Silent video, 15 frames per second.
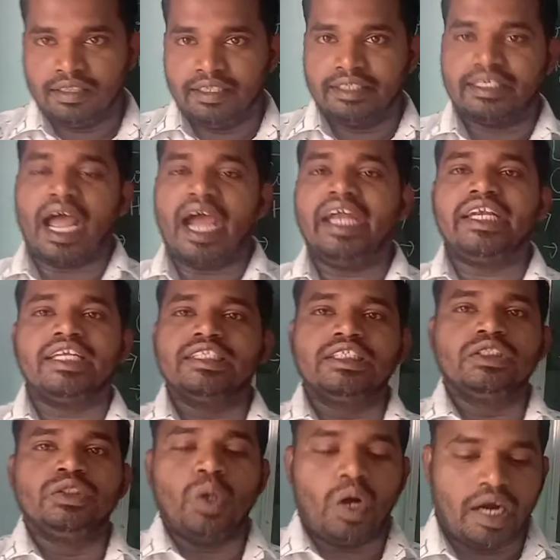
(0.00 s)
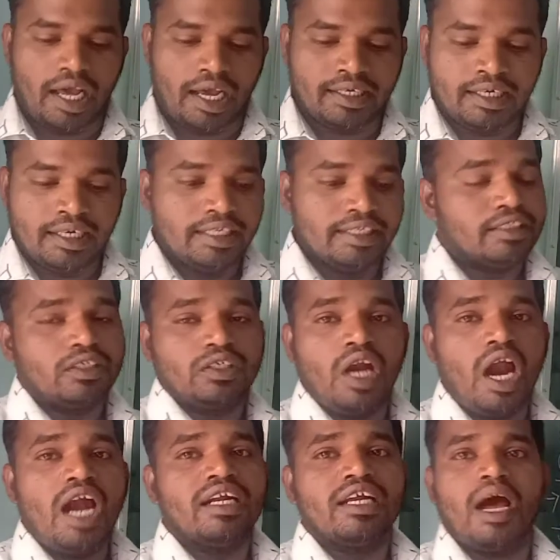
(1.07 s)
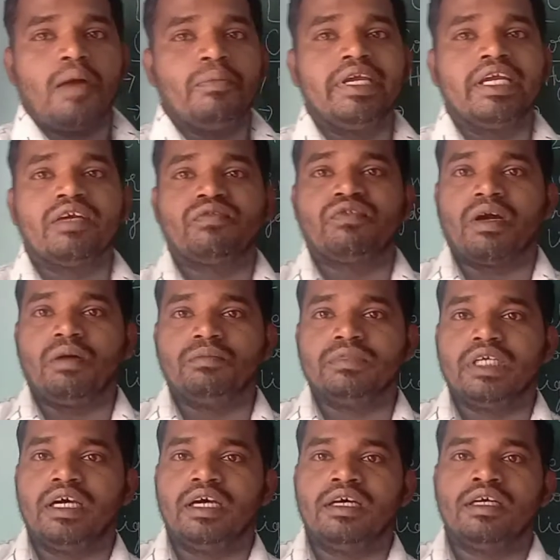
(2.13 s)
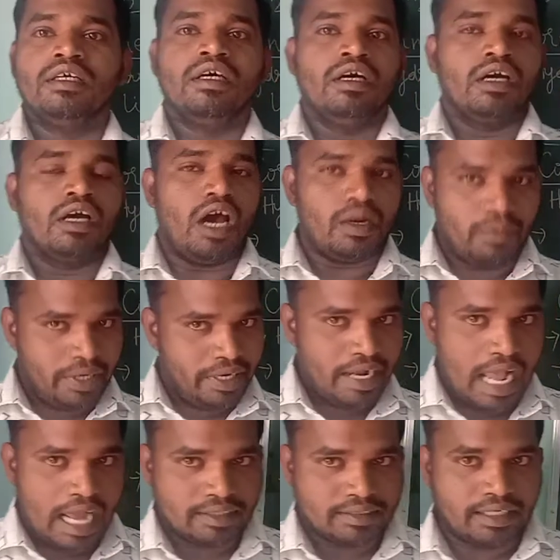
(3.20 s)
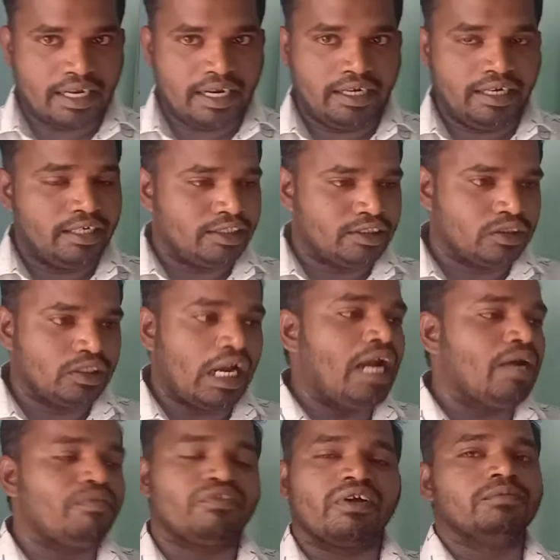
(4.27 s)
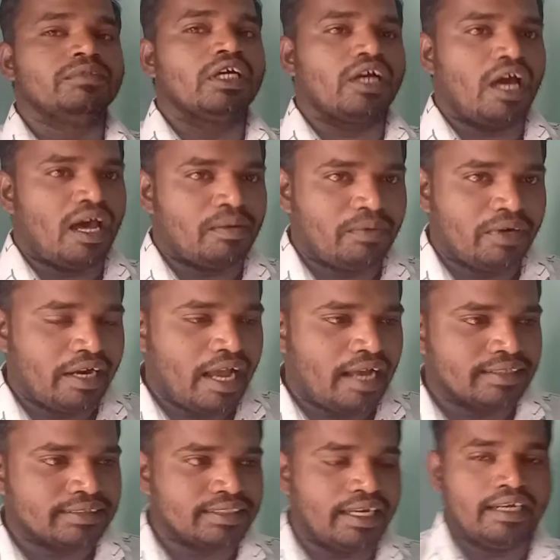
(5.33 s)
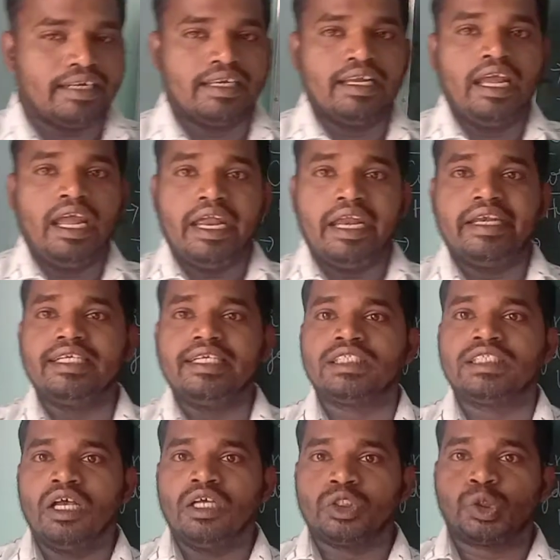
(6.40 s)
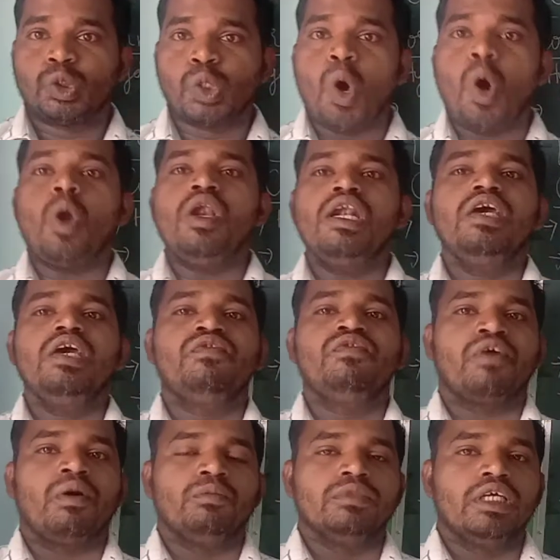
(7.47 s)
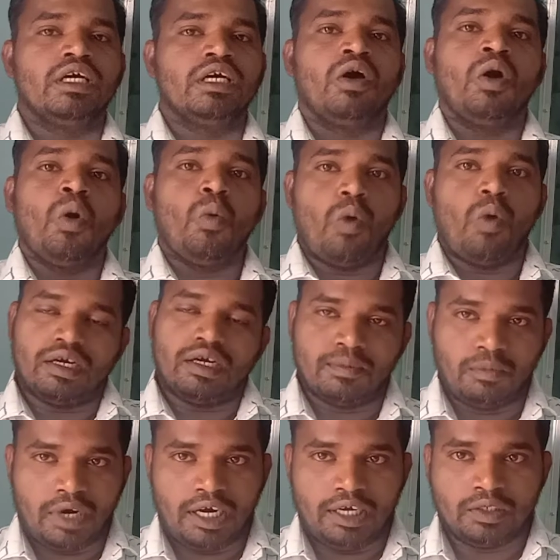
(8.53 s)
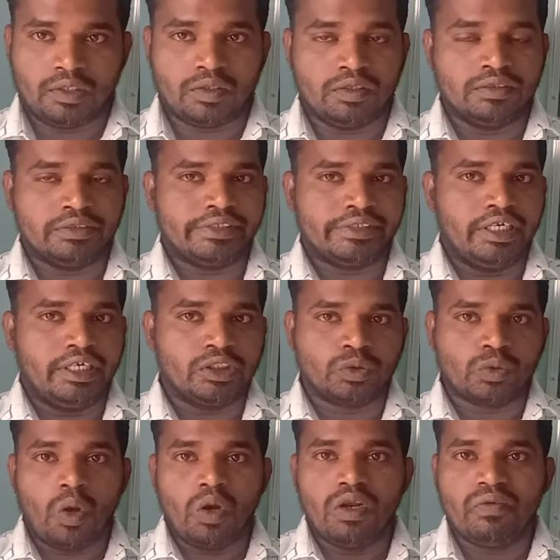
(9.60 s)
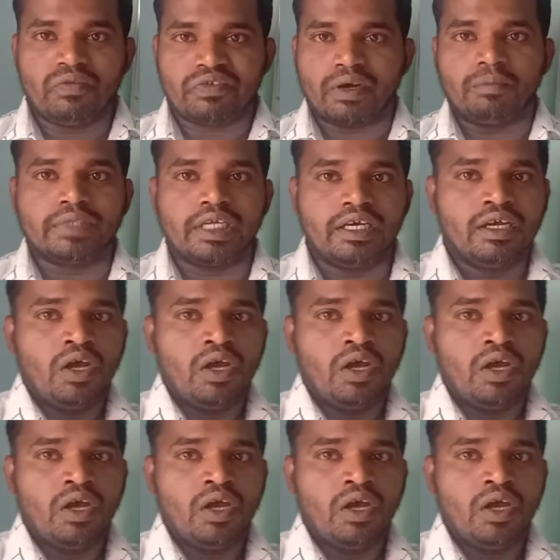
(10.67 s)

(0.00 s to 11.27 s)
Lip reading: hydrogen donor is not coming from the carbon dioxide. It is not from the carbon dioxide. It is solely from the water molecules. It is solely from the